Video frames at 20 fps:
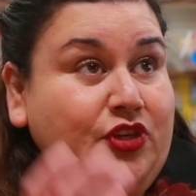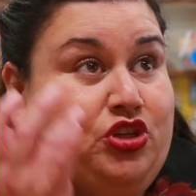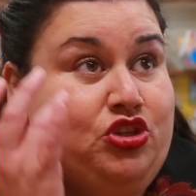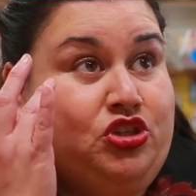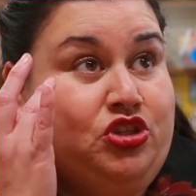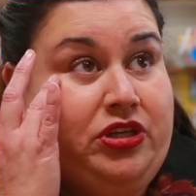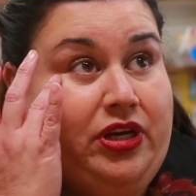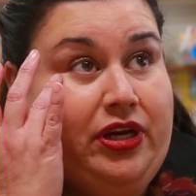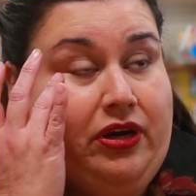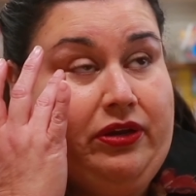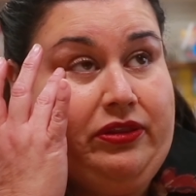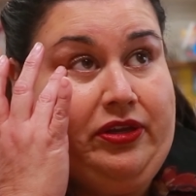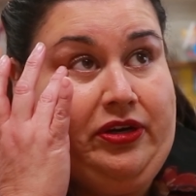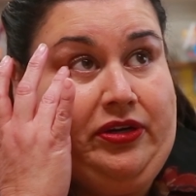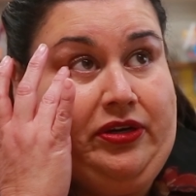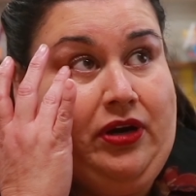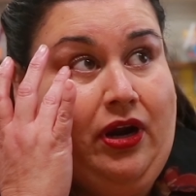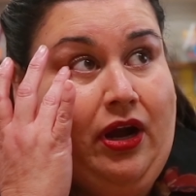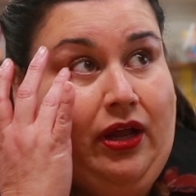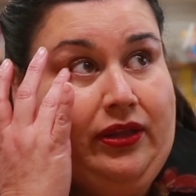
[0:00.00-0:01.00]
share
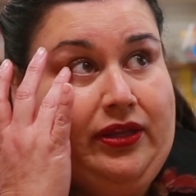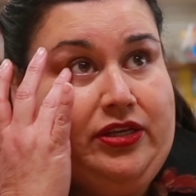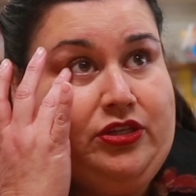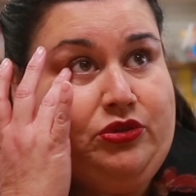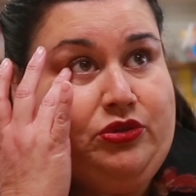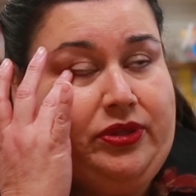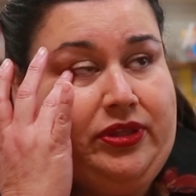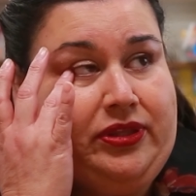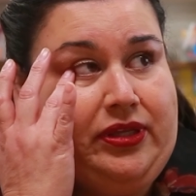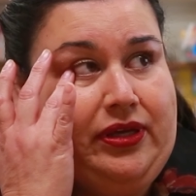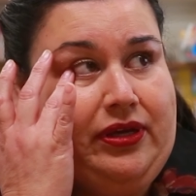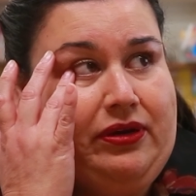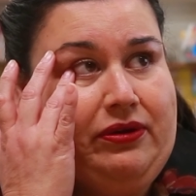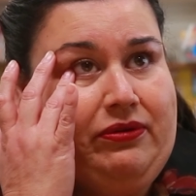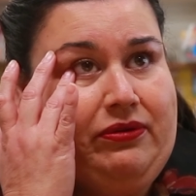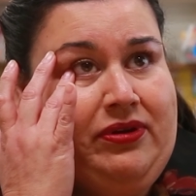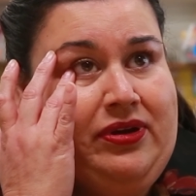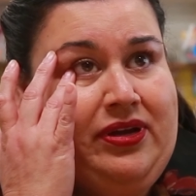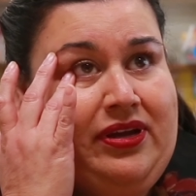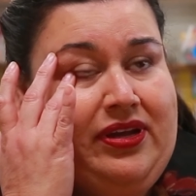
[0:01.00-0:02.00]
their knowledge with
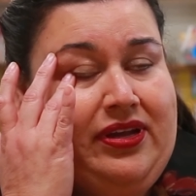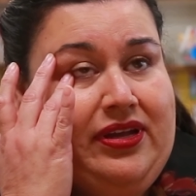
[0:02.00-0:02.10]
you.